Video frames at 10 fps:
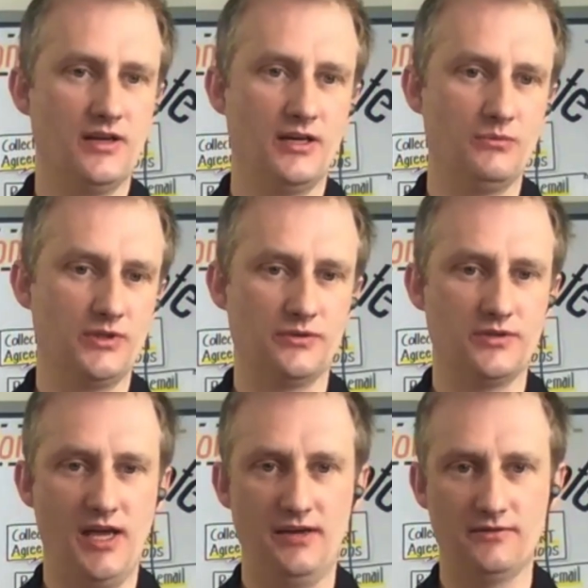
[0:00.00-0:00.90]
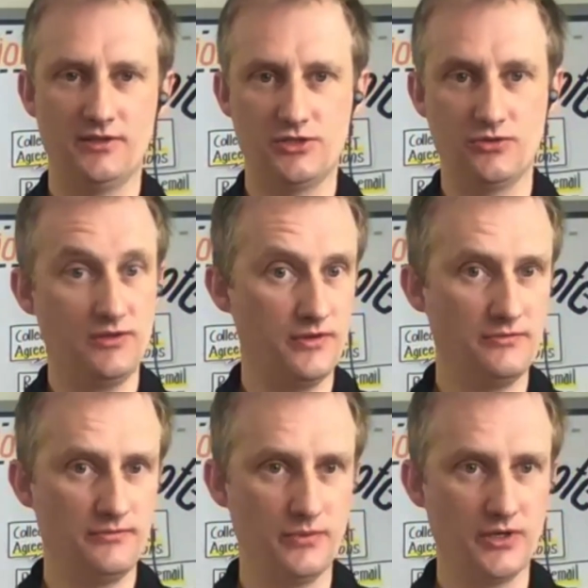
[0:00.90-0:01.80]
we don't have an issue.
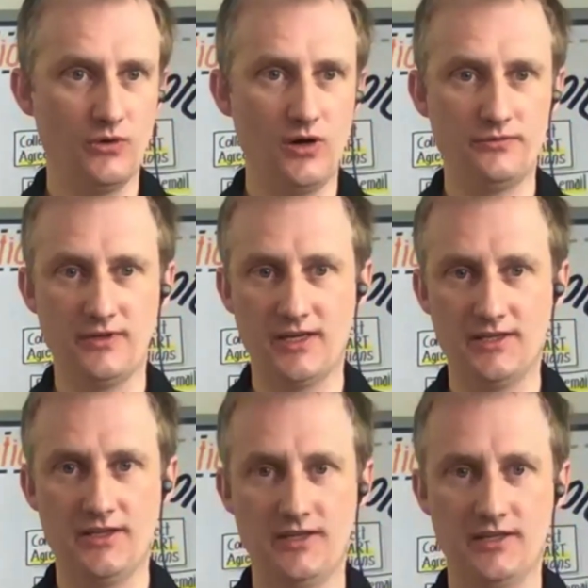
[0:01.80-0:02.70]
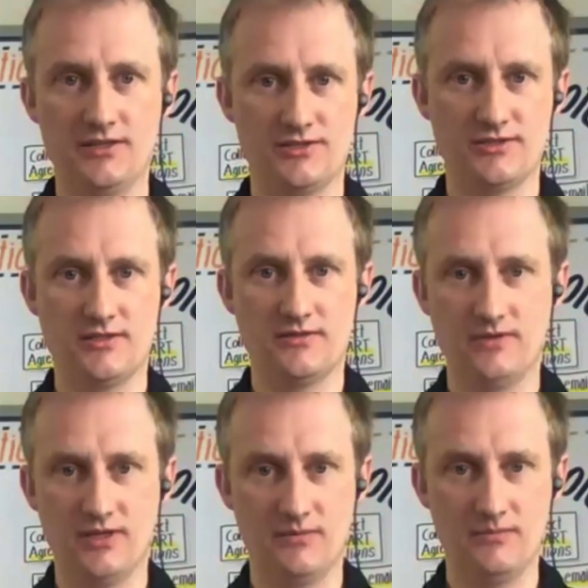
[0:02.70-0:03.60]
If we go offline, then I just
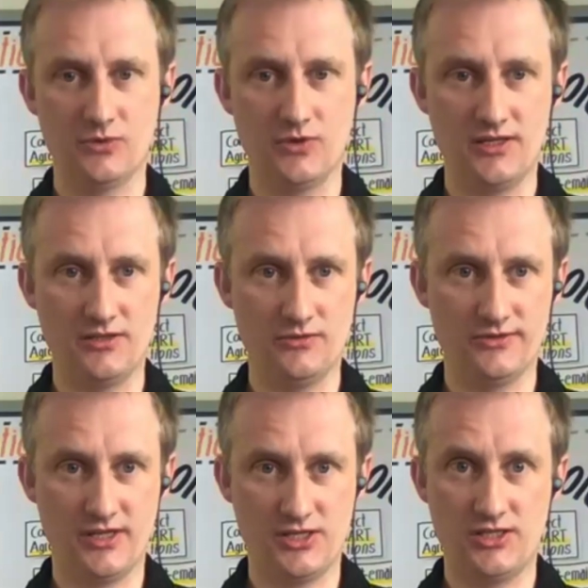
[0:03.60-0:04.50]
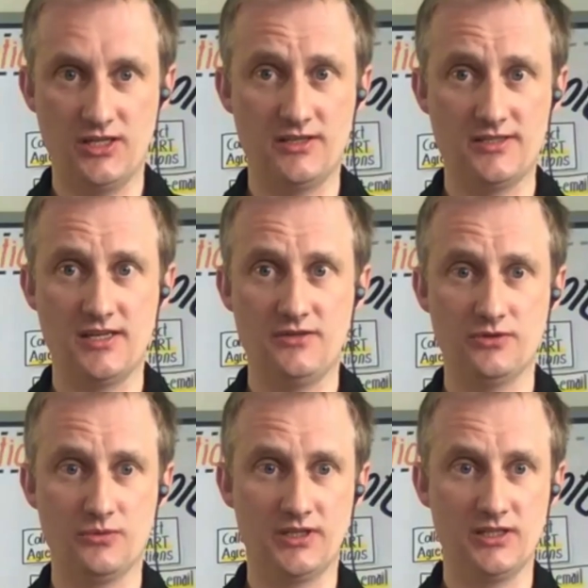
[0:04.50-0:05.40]
create a new session and send you a
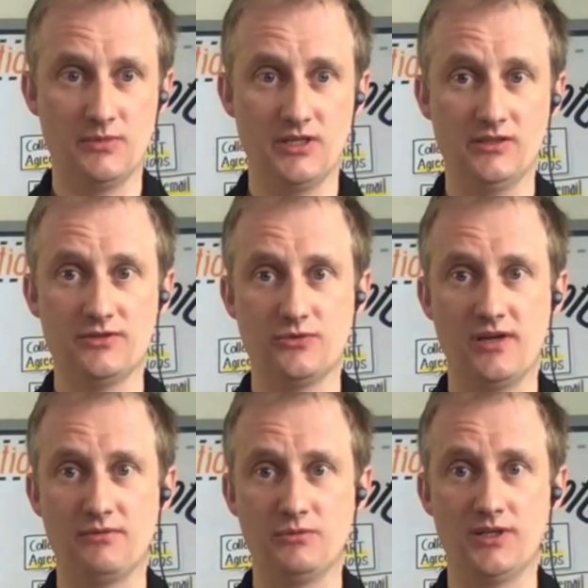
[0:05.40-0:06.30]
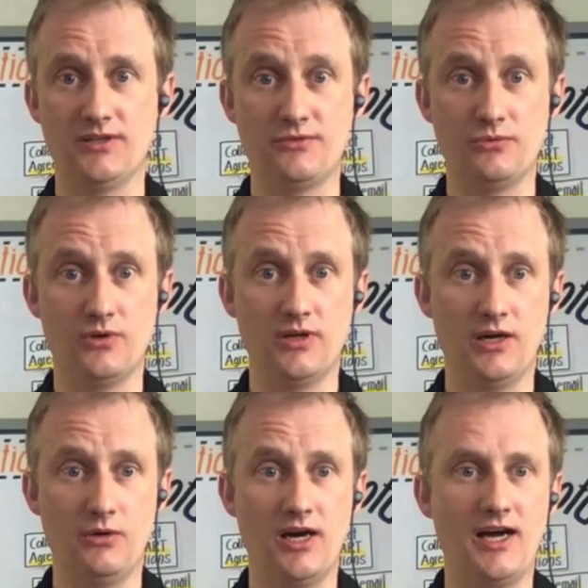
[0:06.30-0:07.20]
quick email through everyone through
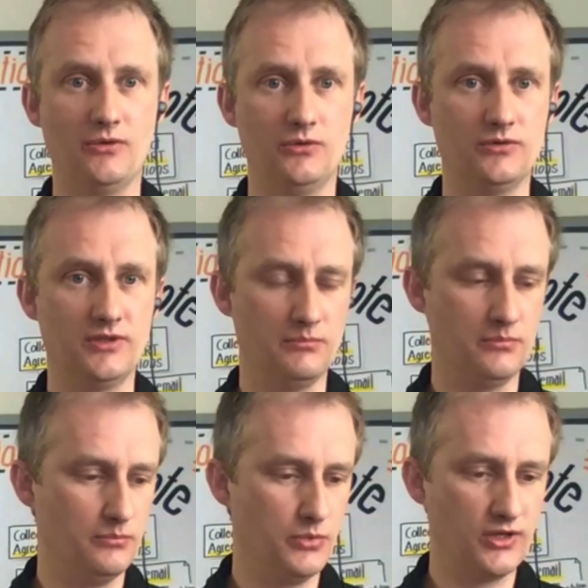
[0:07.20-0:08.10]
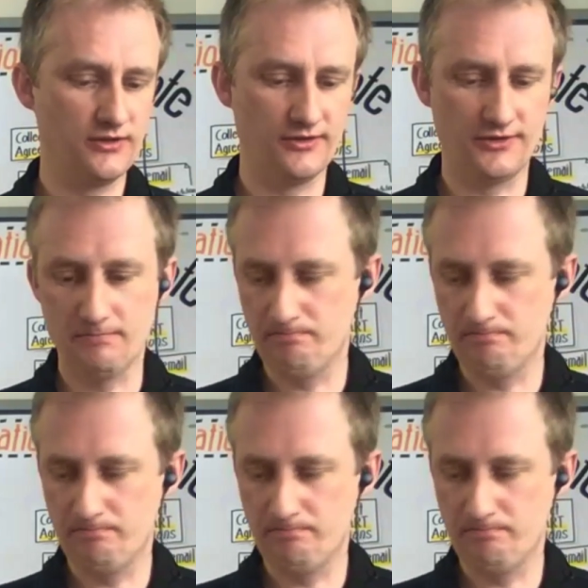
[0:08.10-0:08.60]
our Arlo booking system.